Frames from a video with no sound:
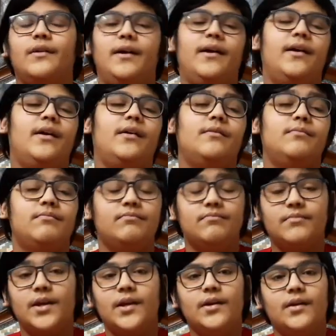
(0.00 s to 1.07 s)
And
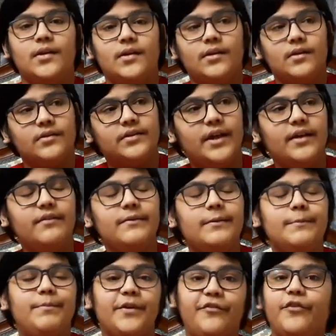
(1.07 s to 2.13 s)

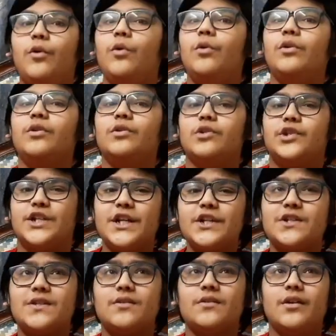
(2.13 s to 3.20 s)
then
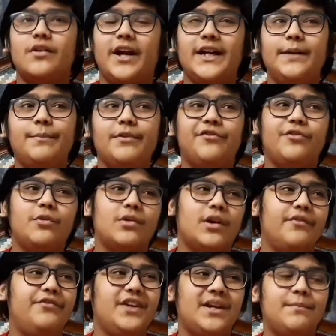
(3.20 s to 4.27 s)
just right before,
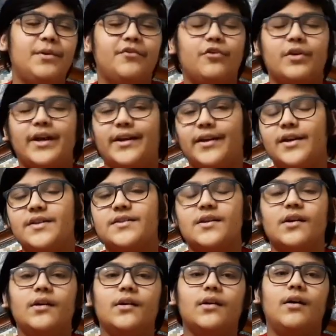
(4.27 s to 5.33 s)
a week before I guess,
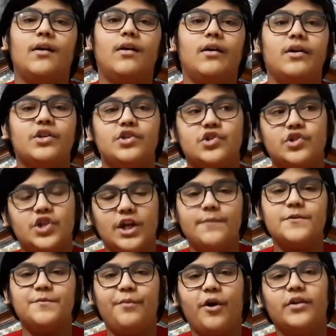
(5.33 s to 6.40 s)

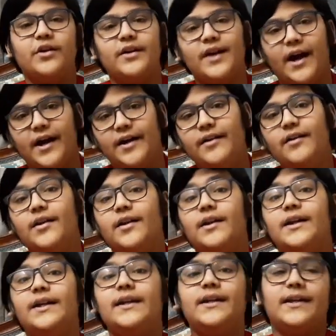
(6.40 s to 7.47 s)
James Potter died,
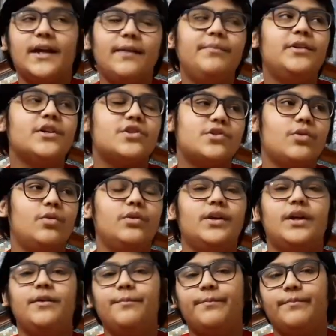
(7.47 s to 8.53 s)
he kept
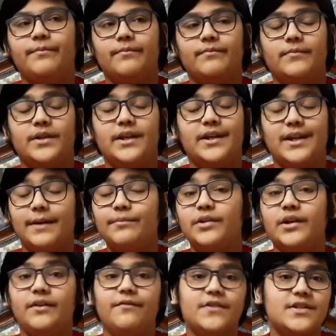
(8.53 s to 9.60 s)

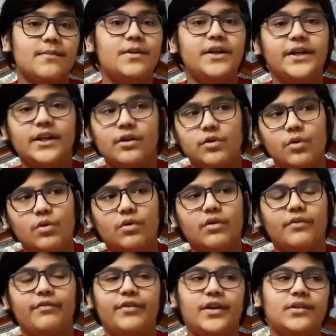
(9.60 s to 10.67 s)
the invisibility
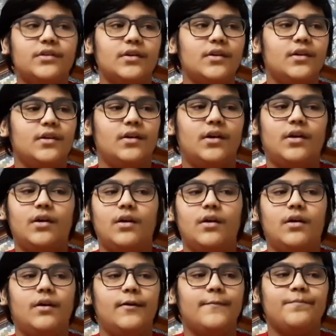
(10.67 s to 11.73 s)
cloak with
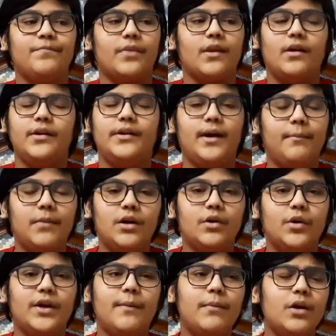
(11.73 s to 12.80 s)

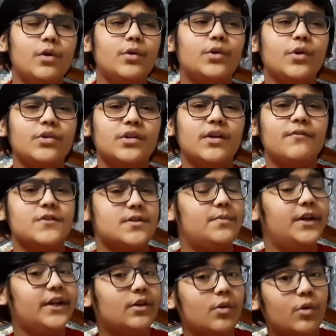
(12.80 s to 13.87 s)
Dumbledore. Dumbledore took the
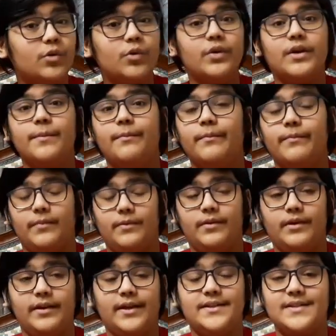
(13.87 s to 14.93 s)
invisibility cloak to
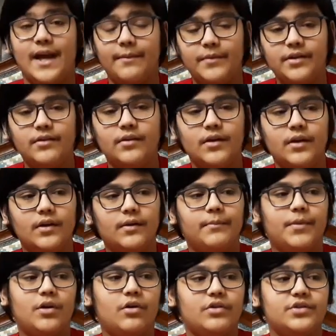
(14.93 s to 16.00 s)
examine
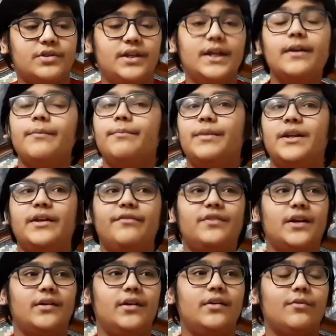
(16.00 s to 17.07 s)
because he believed
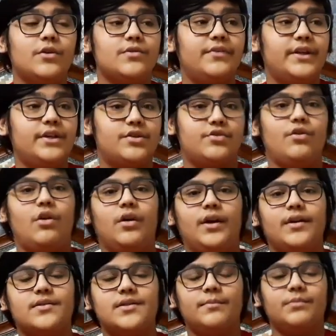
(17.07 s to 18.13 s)
that it was very strong
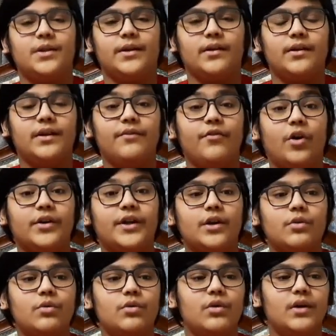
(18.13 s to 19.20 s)
and something he wanted
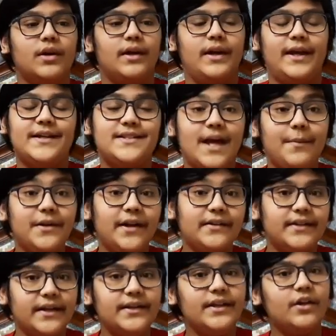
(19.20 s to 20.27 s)
to examine,
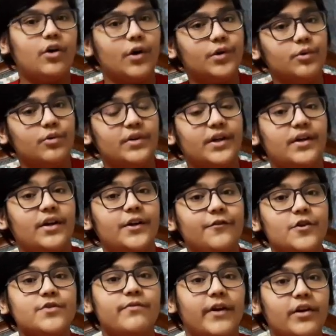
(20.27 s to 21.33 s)
and then he got to know that it
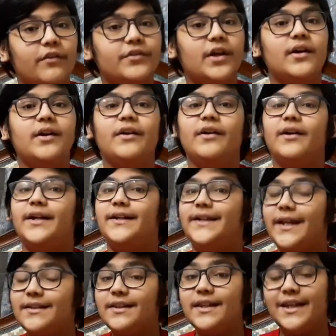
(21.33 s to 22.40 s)
was one of the
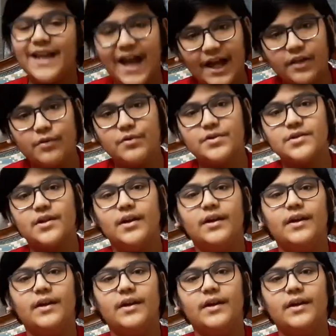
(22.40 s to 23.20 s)
Deathly Hallows.